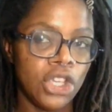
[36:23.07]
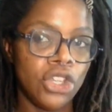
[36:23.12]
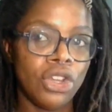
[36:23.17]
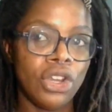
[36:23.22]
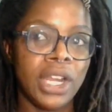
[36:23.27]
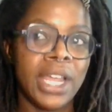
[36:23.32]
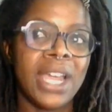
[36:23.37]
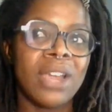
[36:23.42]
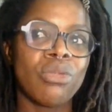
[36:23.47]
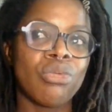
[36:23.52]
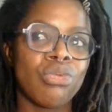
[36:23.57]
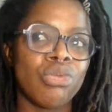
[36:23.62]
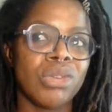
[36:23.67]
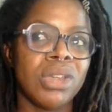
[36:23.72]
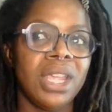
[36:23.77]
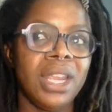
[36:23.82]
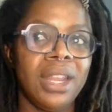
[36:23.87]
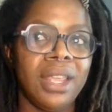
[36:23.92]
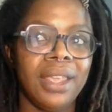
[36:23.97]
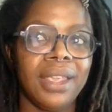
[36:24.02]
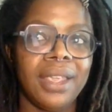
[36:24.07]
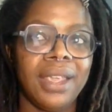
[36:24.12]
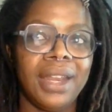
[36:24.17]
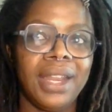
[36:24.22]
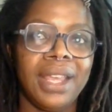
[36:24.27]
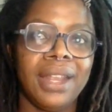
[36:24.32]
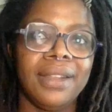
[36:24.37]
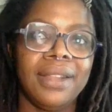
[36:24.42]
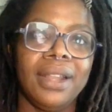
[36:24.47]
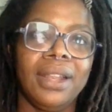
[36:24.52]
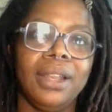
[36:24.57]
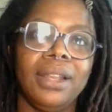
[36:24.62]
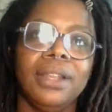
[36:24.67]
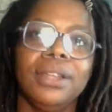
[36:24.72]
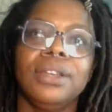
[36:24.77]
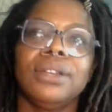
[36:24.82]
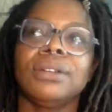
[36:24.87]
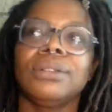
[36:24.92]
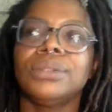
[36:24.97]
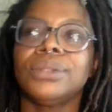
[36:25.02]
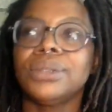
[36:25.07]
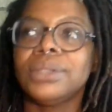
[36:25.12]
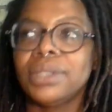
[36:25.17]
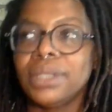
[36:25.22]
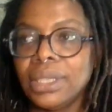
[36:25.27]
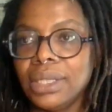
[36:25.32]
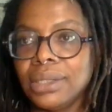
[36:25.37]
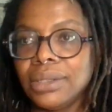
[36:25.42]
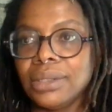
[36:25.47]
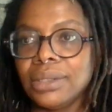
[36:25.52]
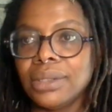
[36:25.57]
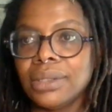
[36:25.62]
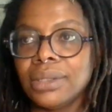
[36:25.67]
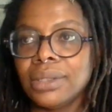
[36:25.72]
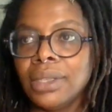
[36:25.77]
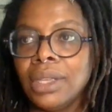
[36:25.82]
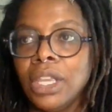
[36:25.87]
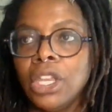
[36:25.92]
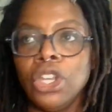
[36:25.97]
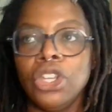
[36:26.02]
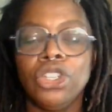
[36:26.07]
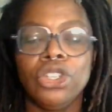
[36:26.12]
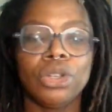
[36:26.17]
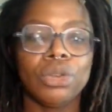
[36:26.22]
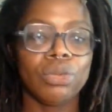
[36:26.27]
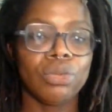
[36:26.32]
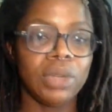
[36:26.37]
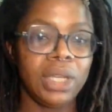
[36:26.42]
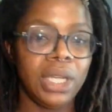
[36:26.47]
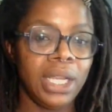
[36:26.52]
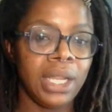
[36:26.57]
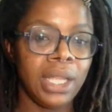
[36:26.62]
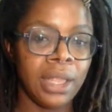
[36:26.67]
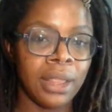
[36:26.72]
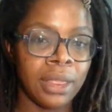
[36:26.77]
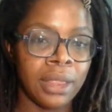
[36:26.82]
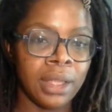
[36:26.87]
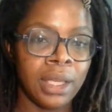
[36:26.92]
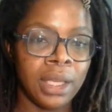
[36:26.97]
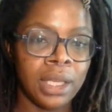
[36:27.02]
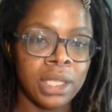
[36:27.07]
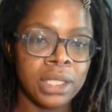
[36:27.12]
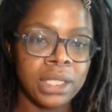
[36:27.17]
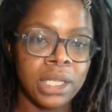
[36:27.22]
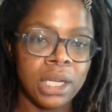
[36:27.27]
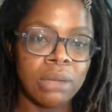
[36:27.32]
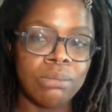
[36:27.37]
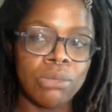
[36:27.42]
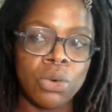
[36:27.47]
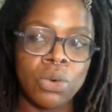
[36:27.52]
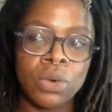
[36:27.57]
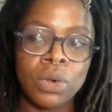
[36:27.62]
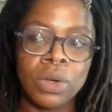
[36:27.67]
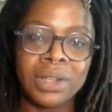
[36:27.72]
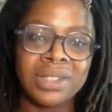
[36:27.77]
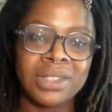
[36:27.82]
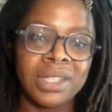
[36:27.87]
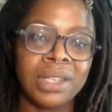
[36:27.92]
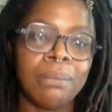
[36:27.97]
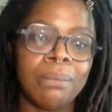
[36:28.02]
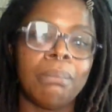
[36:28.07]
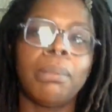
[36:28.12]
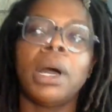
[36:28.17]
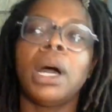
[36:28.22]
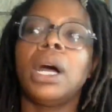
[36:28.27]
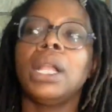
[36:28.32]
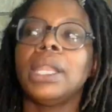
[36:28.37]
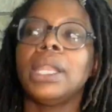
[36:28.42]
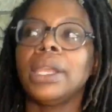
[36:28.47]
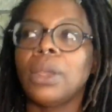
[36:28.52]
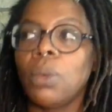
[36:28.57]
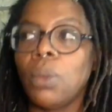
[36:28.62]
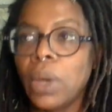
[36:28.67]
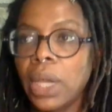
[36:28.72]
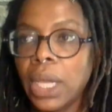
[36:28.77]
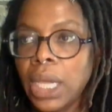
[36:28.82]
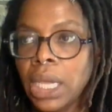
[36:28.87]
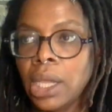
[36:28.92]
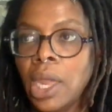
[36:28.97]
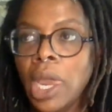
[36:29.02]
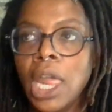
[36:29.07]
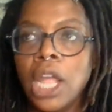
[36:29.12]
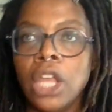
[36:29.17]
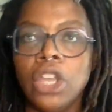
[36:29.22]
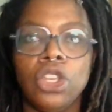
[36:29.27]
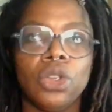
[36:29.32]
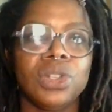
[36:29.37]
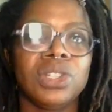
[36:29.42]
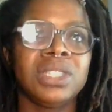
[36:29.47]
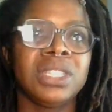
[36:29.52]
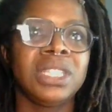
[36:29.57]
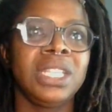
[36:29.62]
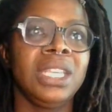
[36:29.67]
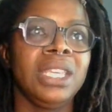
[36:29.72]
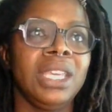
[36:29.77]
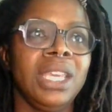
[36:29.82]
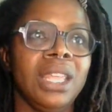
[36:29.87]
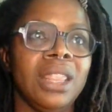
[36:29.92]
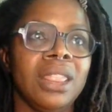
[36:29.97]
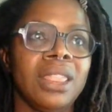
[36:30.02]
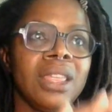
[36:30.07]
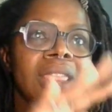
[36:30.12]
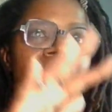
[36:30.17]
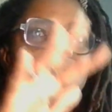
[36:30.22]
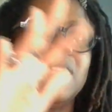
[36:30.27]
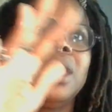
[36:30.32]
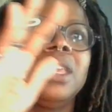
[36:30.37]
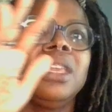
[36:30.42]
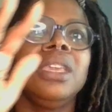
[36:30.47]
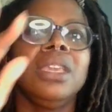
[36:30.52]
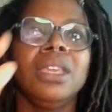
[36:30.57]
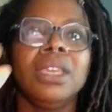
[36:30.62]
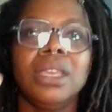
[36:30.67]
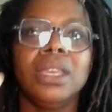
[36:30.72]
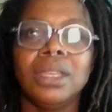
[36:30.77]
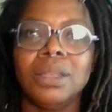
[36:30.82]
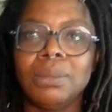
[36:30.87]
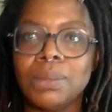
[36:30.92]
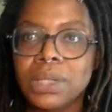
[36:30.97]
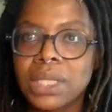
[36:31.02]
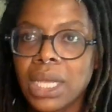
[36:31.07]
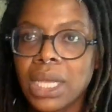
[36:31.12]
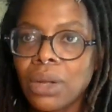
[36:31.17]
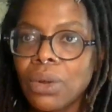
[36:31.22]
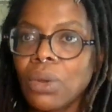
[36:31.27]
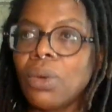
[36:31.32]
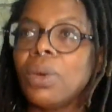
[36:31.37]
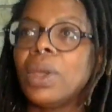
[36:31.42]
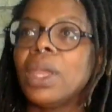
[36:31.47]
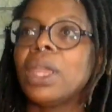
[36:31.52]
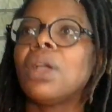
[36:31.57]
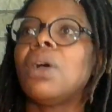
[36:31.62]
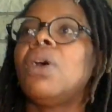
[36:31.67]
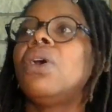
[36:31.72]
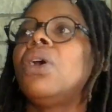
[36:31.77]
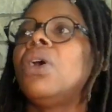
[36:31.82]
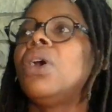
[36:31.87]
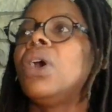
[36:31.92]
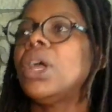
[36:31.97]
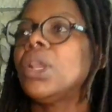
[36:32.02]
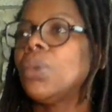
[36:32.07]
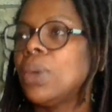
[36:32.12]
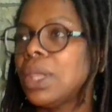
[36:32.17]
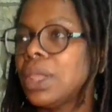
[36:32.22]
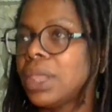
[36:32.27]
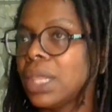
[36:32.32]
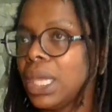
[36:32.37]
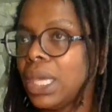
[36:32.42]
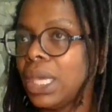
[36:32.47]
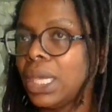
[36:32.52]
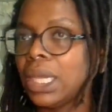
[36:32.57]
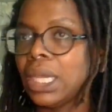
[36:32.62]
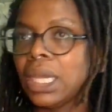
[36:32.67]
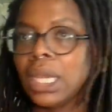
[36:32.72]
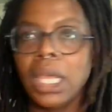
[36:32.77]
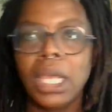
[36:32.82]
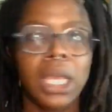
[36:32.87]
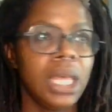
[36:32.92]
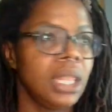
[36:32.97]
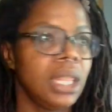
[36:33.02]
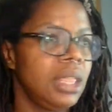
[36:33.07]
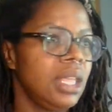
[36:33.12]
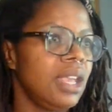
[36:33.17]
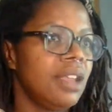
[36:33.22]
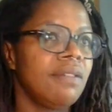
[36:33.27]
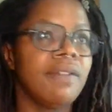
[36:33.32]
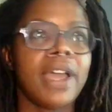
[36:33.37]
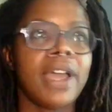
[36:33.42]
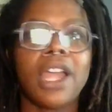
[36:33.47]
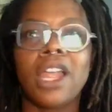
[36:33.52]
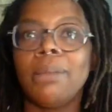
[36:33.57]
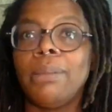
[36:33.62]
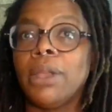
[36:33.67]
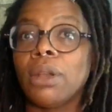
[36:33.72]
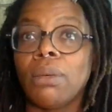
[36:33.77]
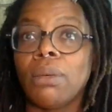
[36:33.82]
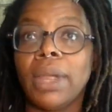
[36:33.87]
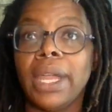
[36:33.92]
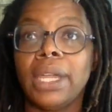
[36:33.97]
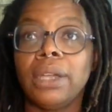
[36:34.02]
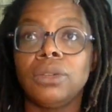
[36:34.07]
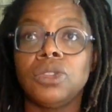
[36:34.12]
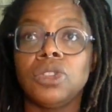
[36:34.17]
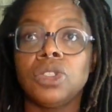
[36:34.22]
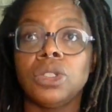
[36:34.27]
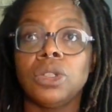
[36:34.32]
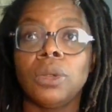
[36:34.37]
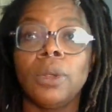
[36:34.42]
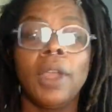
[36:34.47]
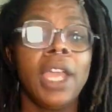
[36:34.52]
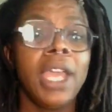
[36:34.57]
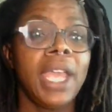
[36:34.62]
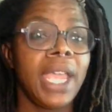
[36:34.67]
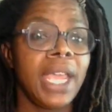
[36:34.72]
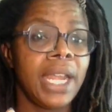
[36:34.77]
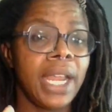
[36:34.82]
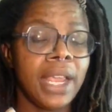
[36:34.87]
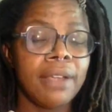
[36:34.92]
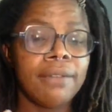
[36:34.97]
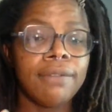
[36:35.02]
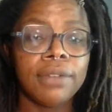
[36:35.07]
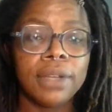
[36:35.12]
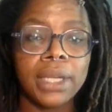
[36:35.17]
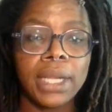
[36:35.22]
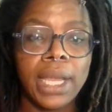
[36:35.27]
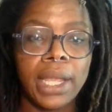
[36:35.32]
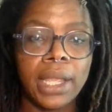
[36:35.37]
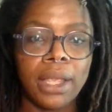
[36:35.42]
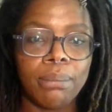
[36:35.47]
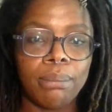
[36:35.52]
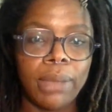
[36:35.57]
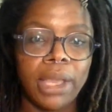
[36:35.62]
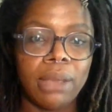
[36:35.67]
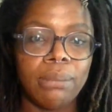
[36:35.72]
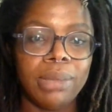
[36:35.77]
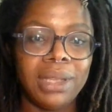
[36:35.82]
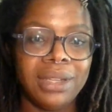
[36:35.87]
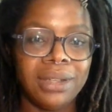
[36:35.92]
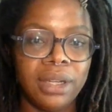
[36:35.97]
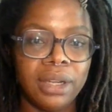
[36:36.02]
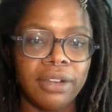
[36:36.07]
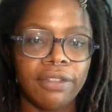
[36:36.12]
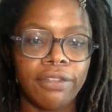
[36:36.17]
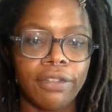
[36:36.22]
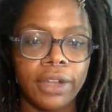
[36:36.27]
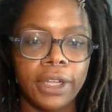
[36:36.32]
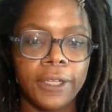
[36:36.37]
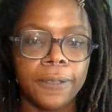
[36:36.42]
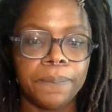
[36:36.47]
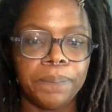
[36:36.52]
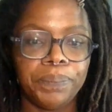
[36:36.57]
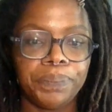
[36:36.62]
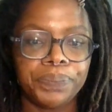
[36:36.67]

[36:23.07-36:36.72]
You're not reading it in the literal sense. You're reading things in a more symbolic way. You're seeing the themes that are going on within the environment around you. And every day may be different.